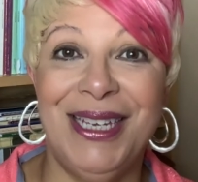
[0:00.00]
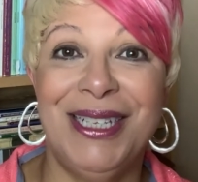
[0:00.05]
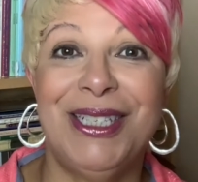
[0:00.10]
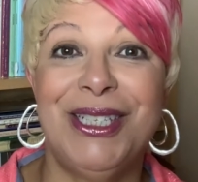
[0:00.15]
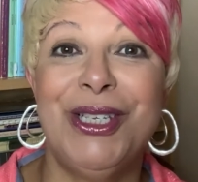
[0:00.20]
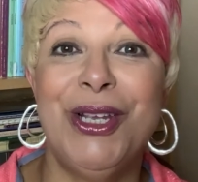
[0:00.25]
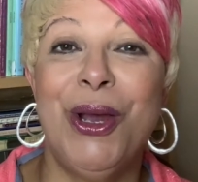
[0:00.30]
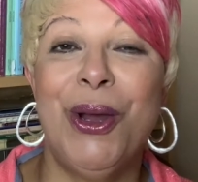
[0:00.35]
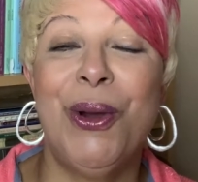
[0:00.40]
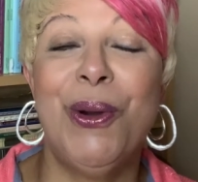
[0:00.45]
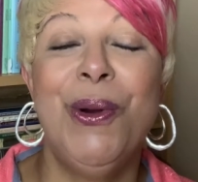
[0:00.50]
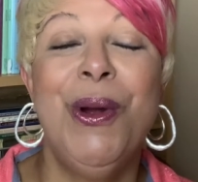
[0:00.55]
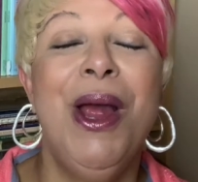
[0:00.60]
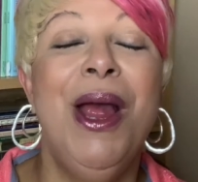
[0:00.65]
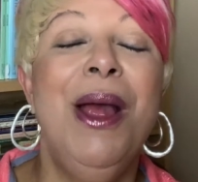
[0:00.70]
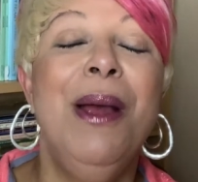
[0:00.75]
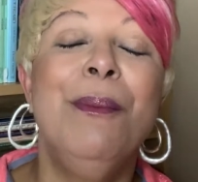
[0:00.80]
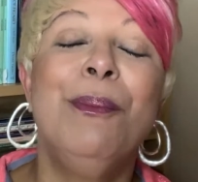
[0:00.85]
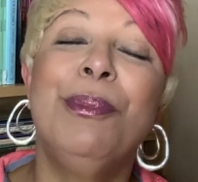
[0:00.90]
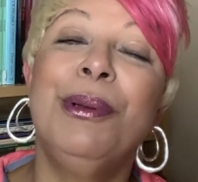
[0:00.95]
So
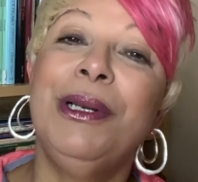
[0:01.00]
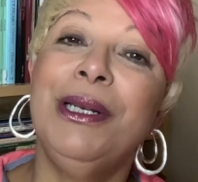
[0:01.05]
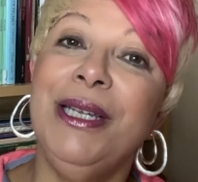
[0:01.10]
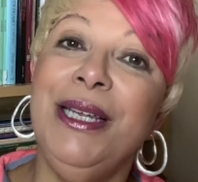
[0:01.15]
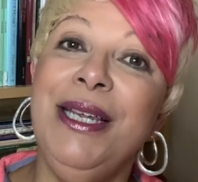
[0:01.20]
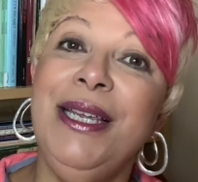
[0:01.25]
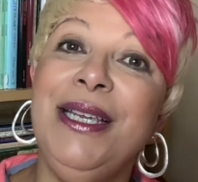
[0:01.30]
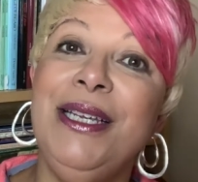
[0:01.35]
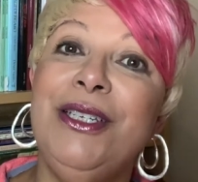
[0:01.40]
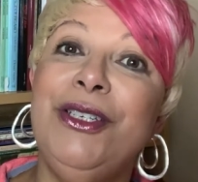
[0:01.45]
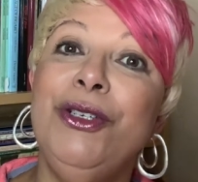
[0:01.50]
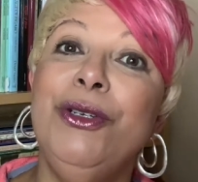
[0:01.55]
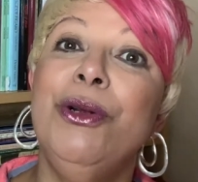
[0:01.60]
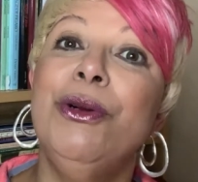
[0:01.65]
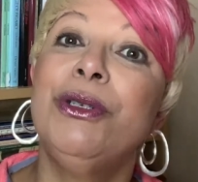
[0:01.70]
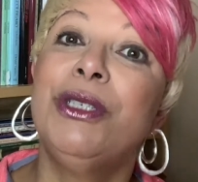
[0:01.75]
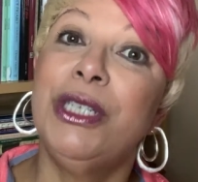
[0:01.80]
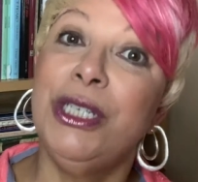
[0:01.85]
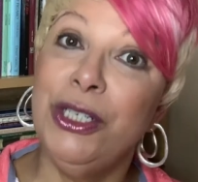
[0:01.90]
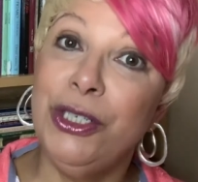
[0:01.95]
please,
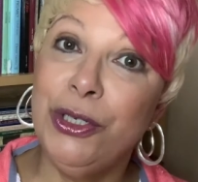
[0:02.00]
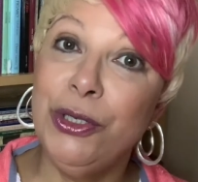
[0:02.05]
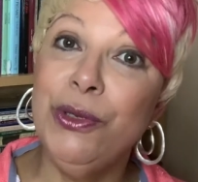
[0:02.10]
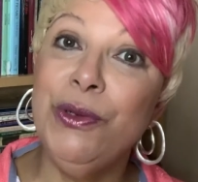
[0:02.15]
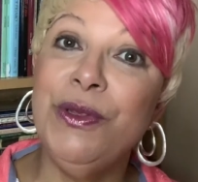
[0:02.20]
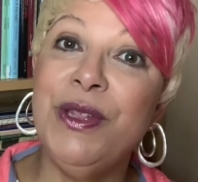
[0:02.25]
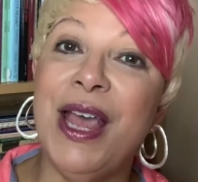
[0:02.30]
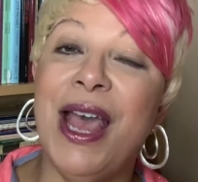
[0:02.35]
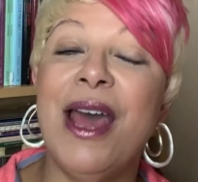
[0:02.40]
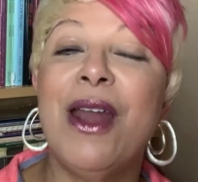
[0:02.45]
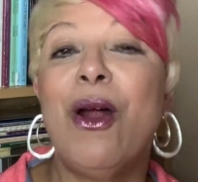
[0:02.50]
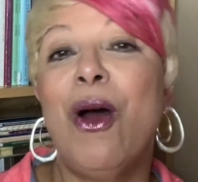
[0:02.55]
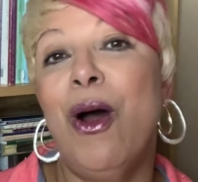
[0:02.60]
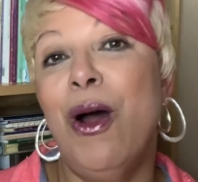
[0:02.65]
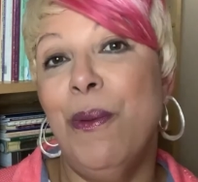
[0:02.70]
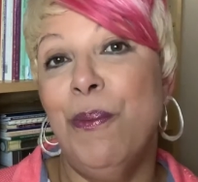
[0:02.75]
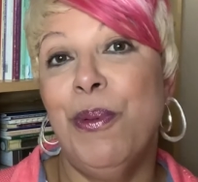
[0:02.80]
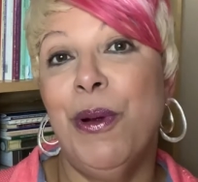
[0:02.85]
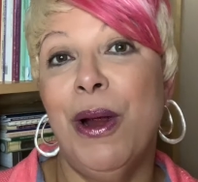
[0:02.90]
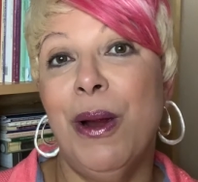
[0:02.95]
to do that
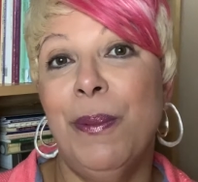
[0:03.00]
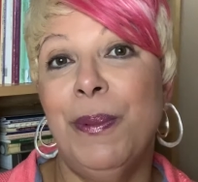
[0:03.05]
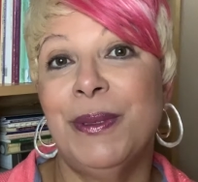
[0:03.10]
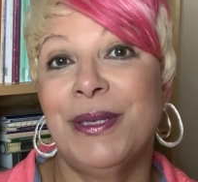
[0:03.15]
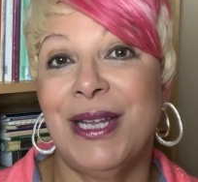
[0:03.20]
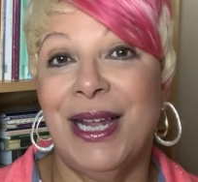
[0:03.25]
on purpose.